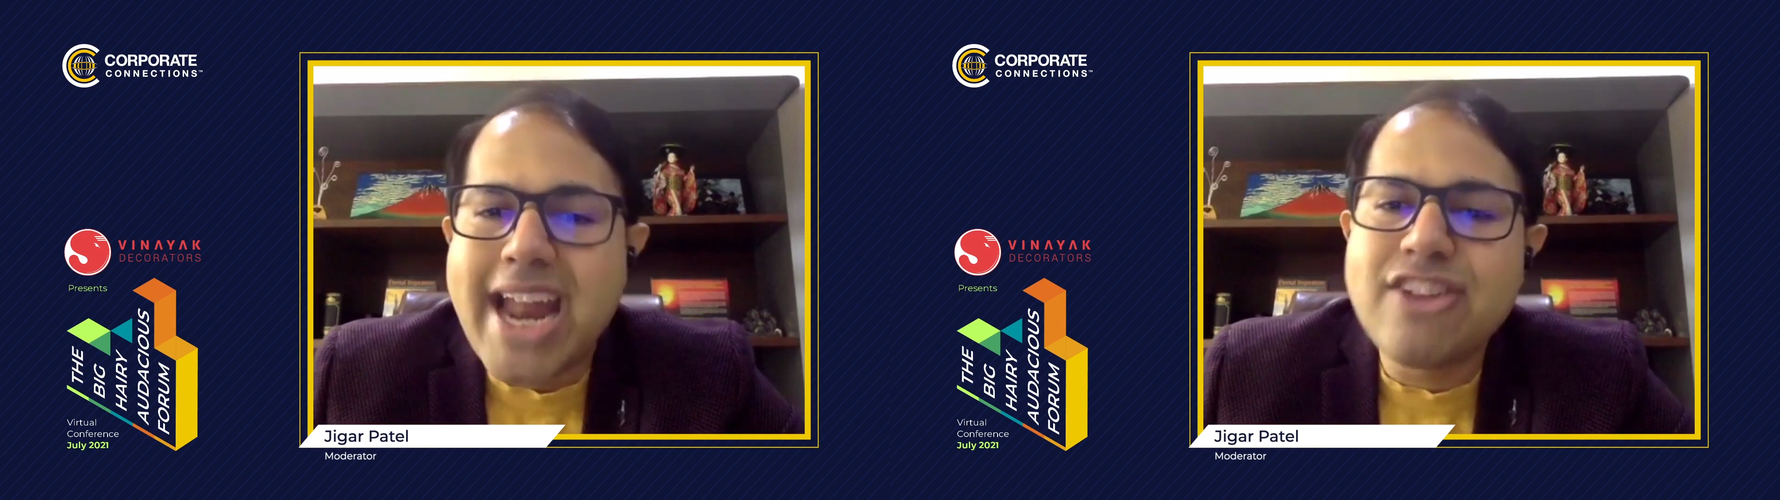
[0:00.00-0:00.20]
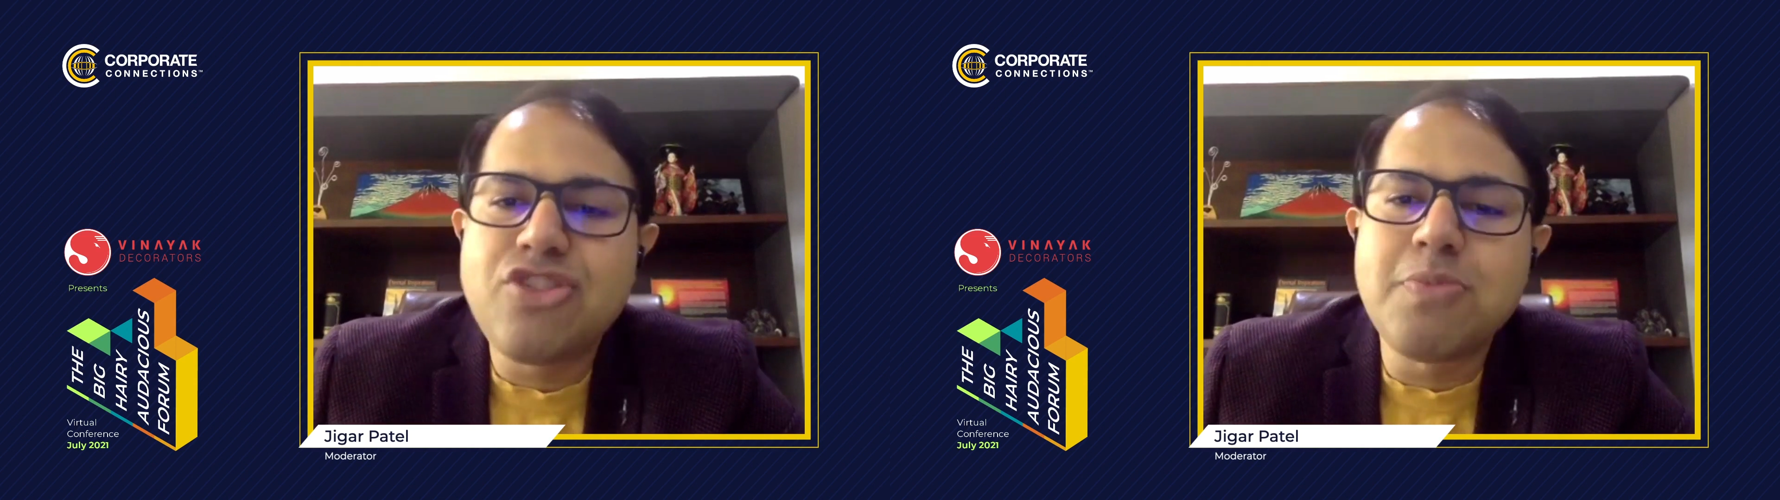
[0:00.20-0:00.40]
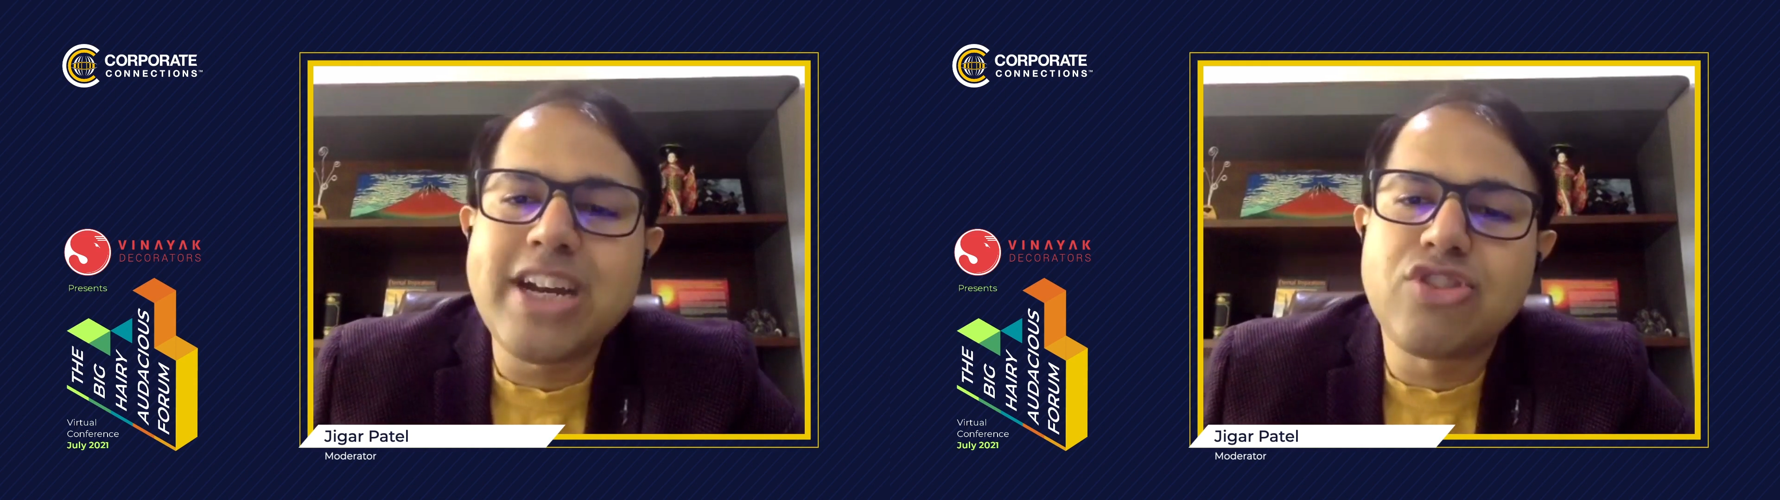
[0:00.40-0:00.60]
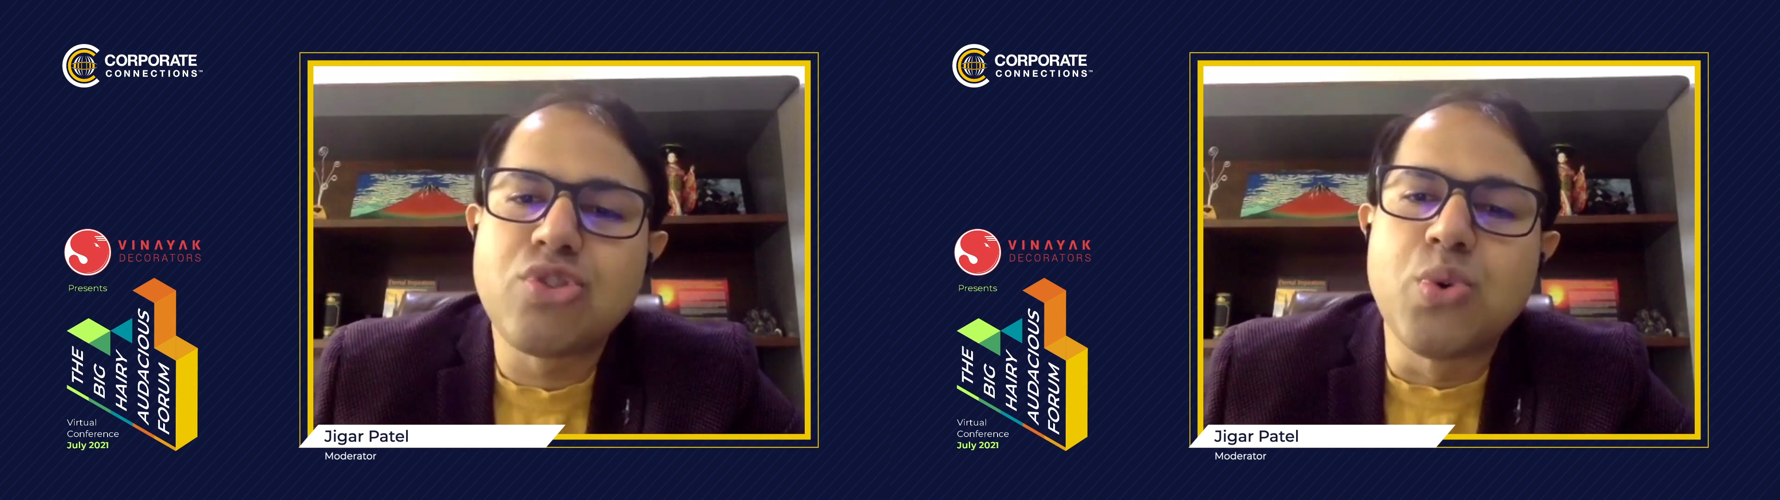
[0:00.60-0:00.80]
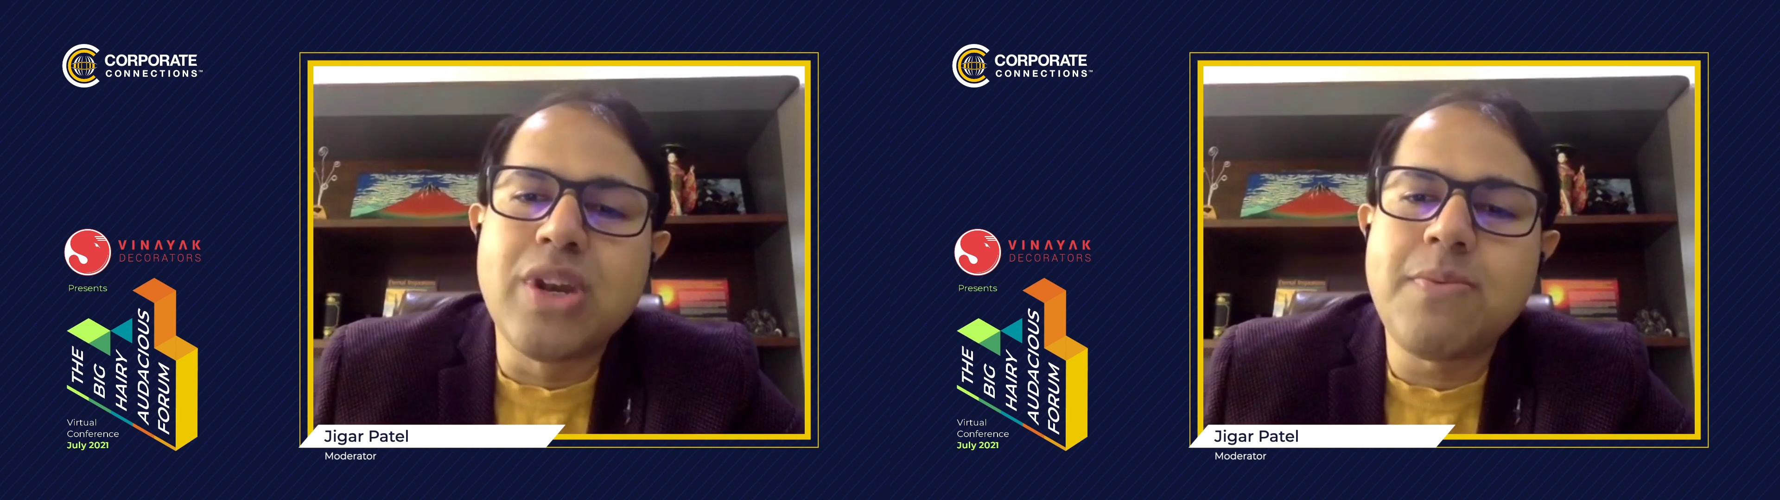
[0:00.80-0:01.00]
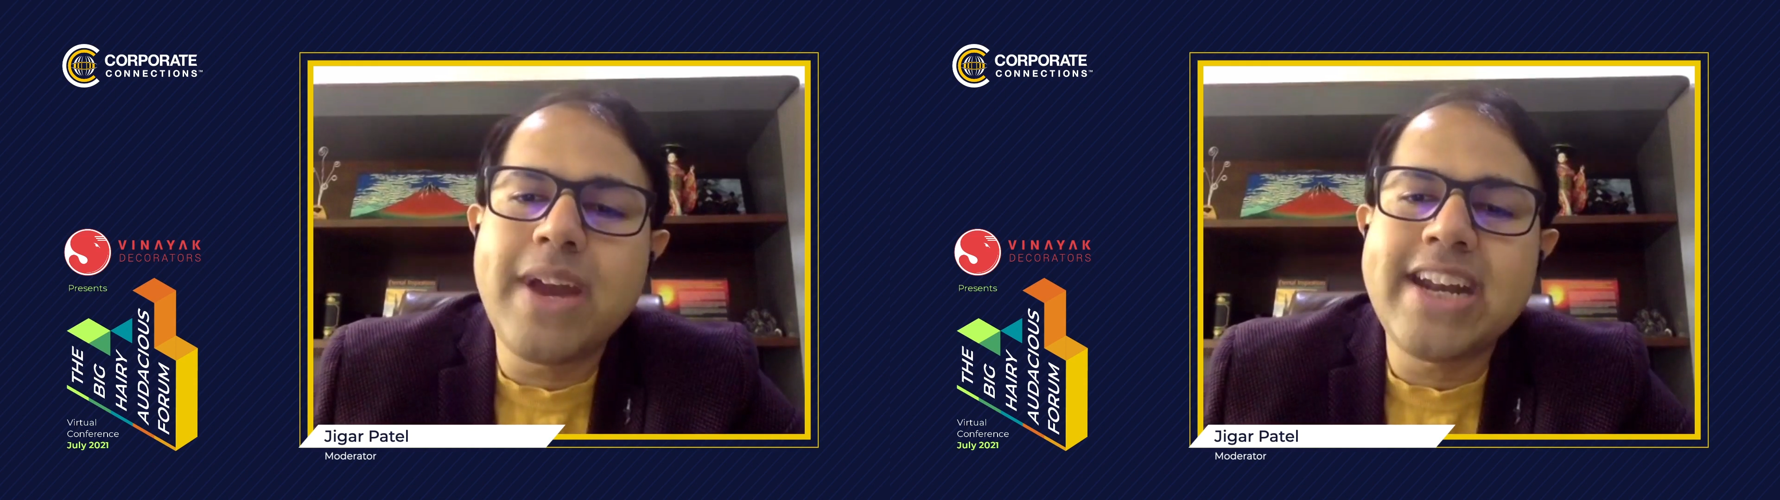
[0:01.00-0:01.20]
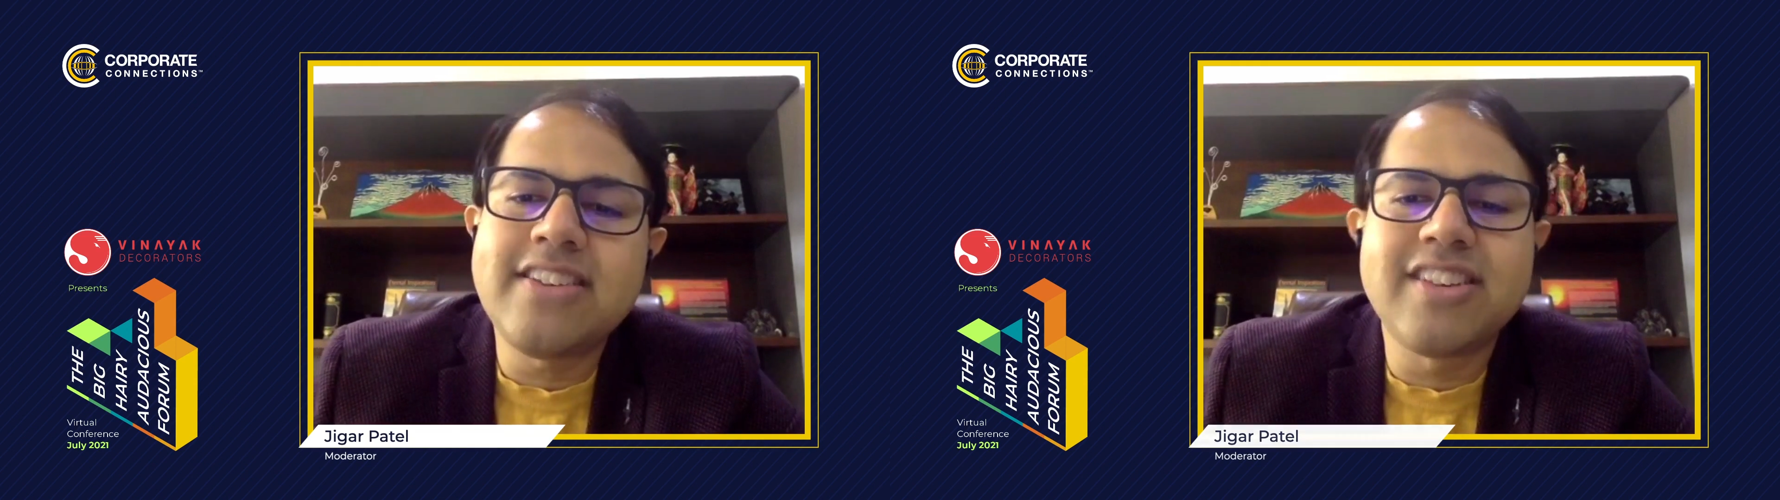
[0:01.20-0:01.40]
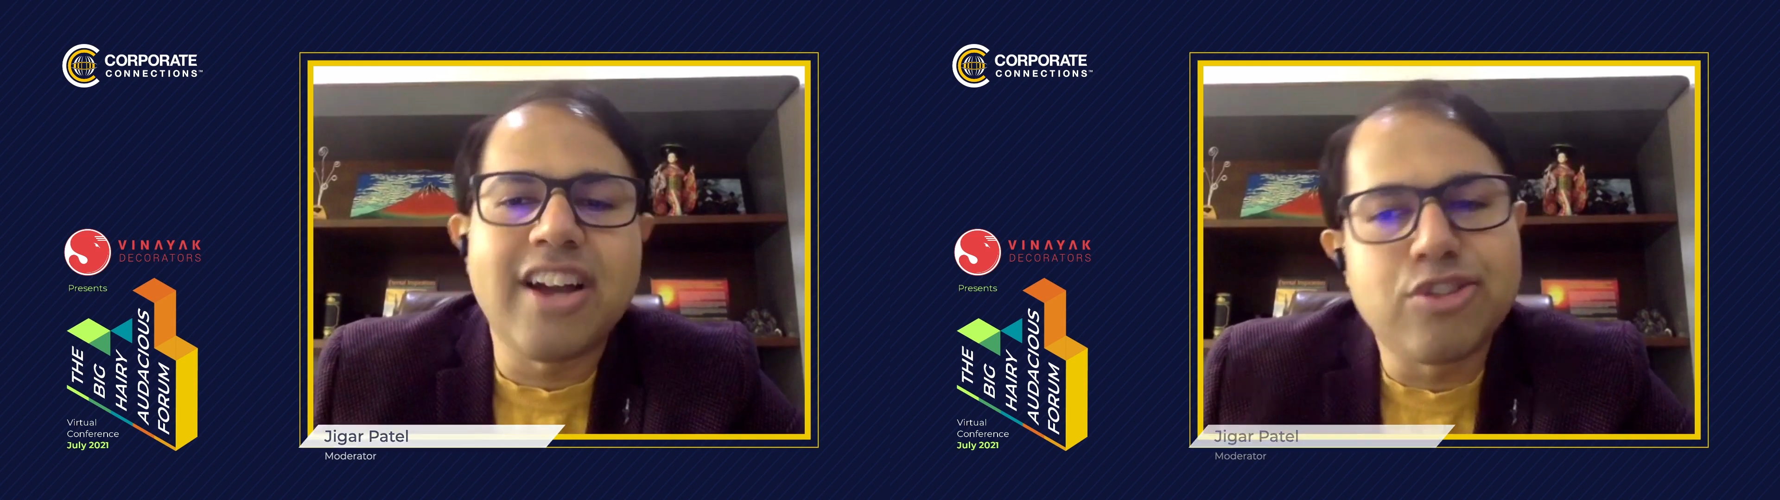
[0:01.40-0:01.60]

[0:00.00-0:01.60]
management school events,